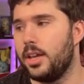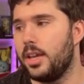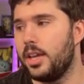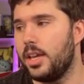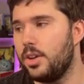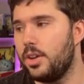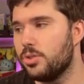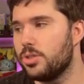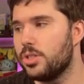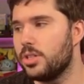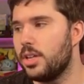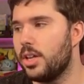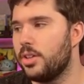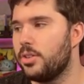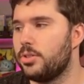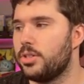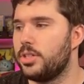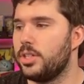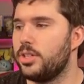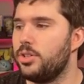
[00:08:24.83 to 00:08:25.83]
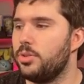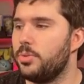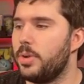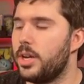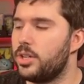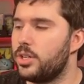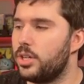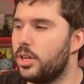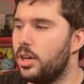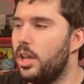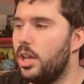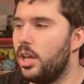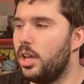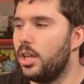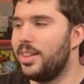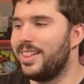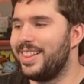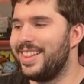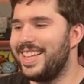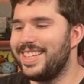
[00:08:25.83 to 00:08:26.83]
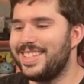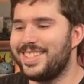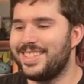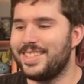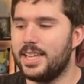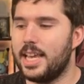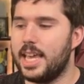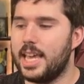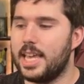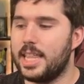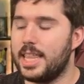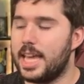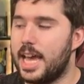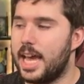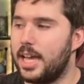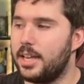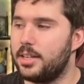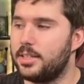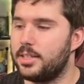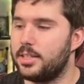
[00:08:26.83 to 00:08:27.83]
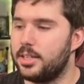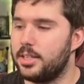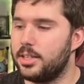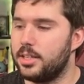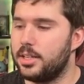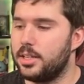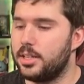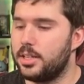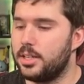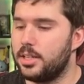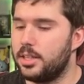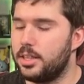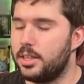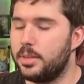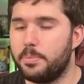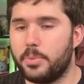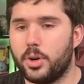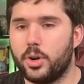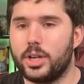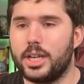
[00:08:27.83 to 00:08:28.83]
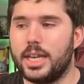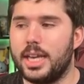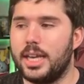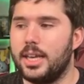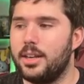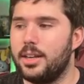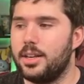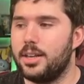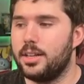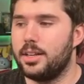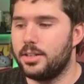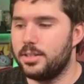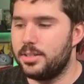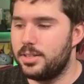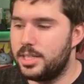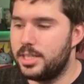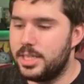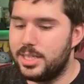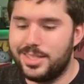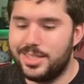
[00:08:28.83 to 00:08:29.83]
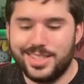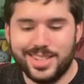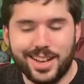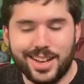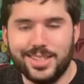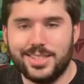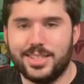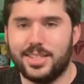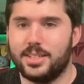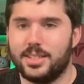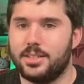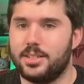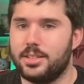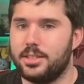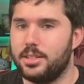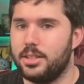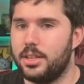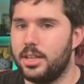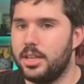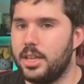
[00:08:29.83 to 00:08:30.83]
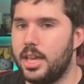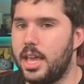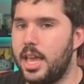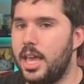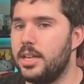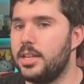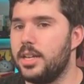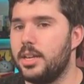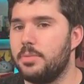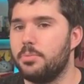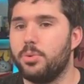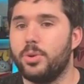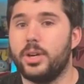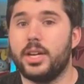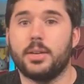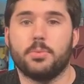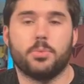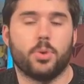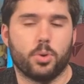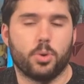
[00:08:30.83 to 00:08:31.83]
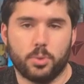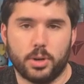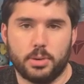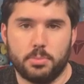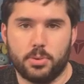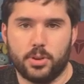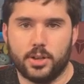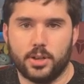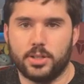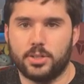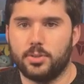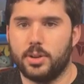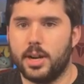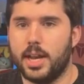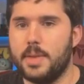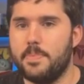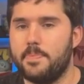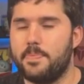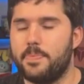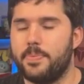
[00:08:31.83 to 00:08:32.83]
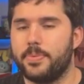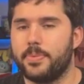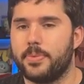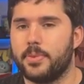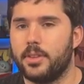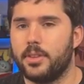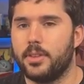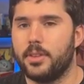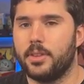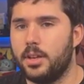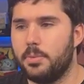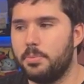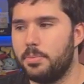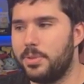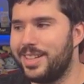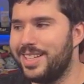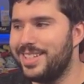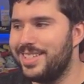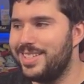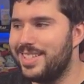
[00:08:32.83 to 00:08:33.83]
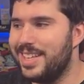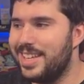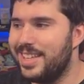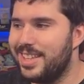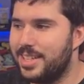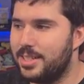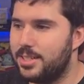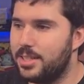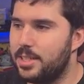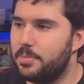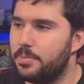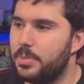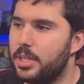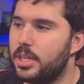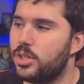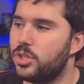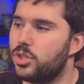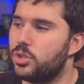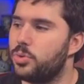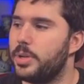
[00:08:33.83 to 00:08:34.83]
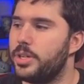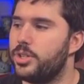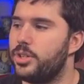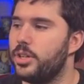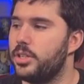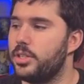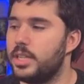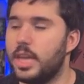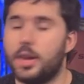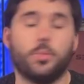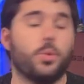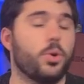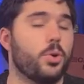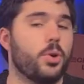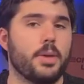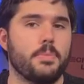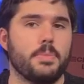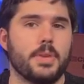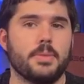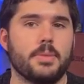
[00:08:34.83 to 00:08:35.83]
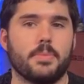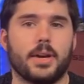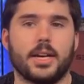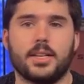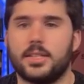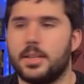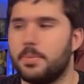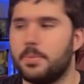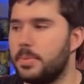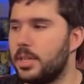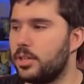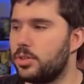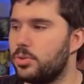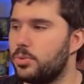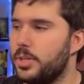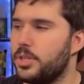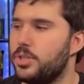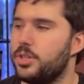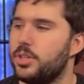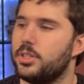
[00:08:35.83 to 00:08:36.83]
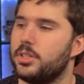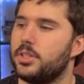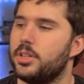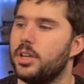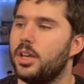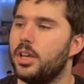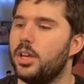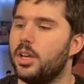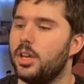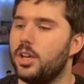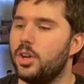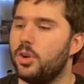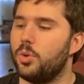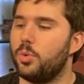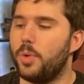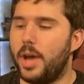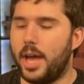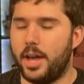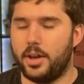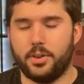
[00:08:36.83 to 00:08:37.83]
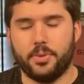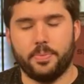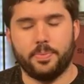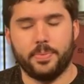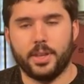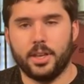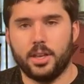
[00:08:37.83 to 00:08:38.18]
Here's another situation. Let's say that the market doesn't end up breeding more reprints, right? But let's say that something switches. And what do I mean by something switches? Well,